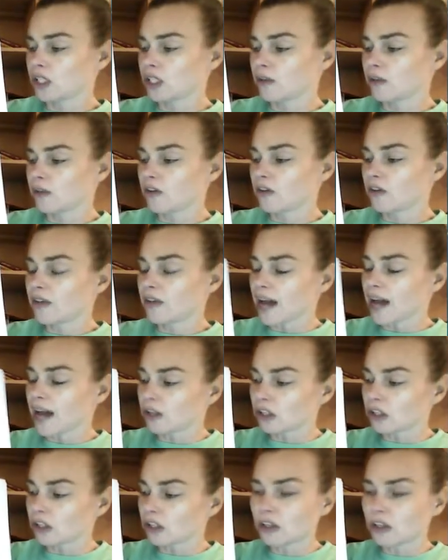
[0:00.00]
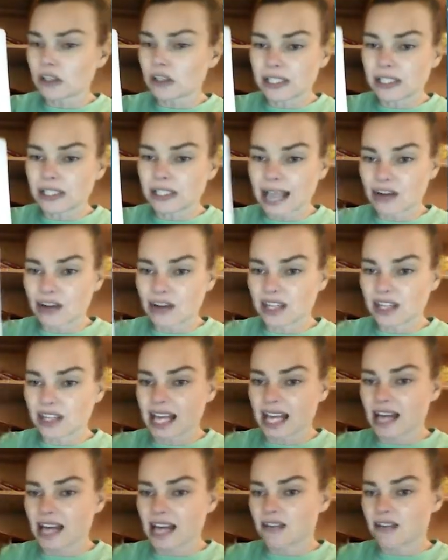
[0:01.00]
we've got that sound at the
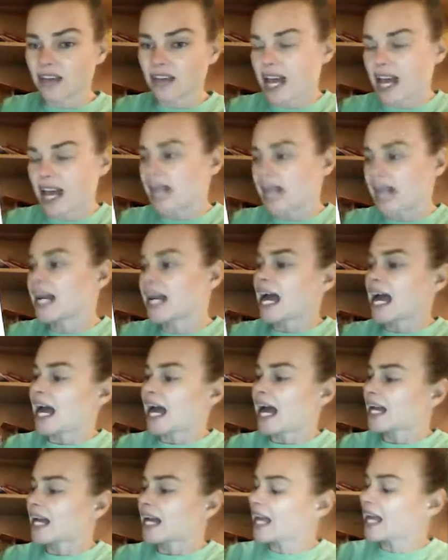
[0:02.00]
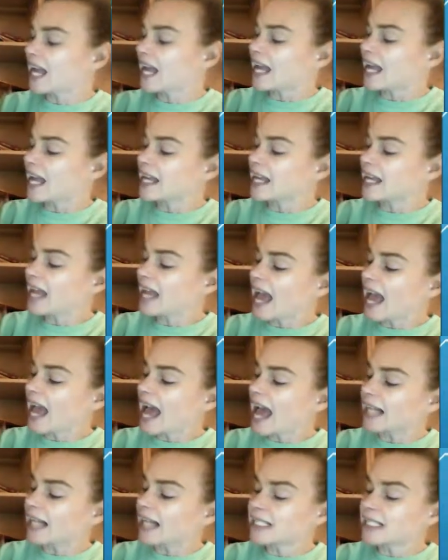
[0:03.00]
end of king. A king
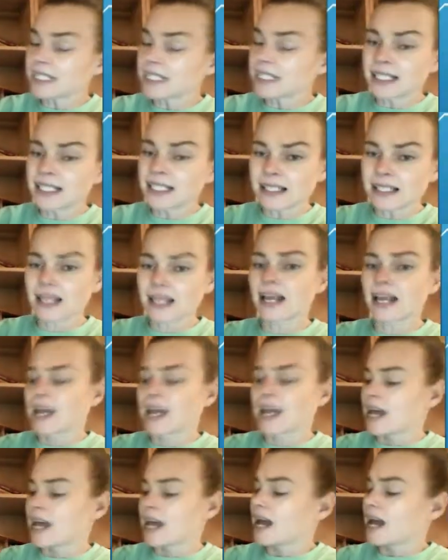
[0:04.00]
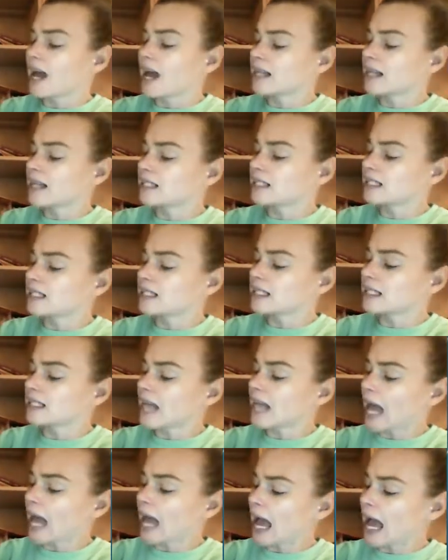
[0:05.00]
and is
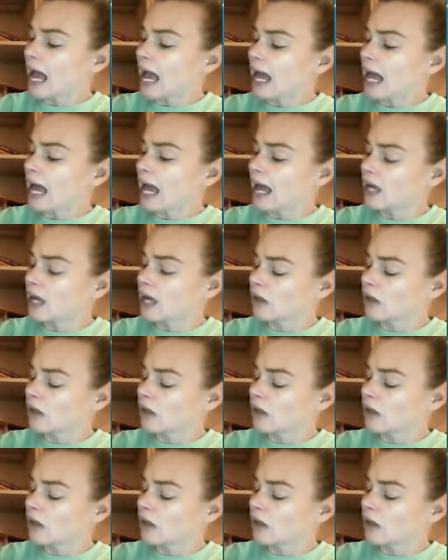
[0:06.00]
a